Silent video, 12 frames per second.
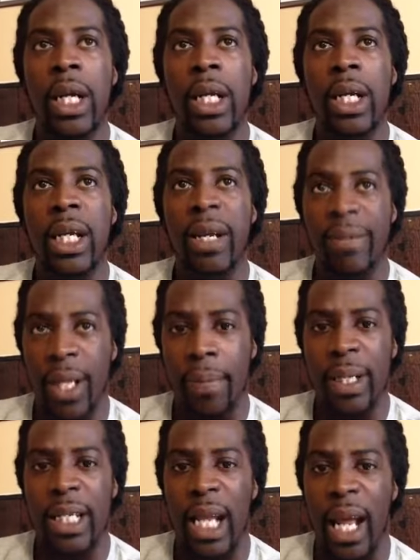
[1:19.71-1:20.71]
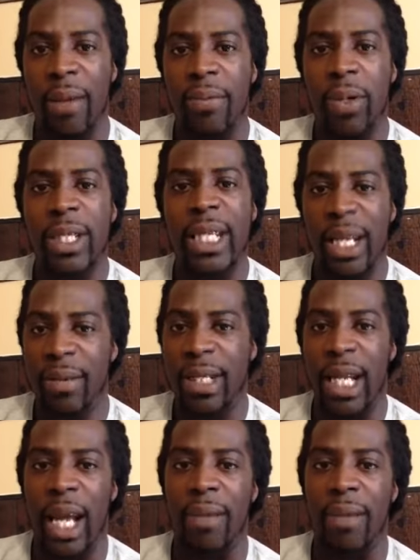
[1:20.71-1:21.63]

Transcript: gives up his life will save his life,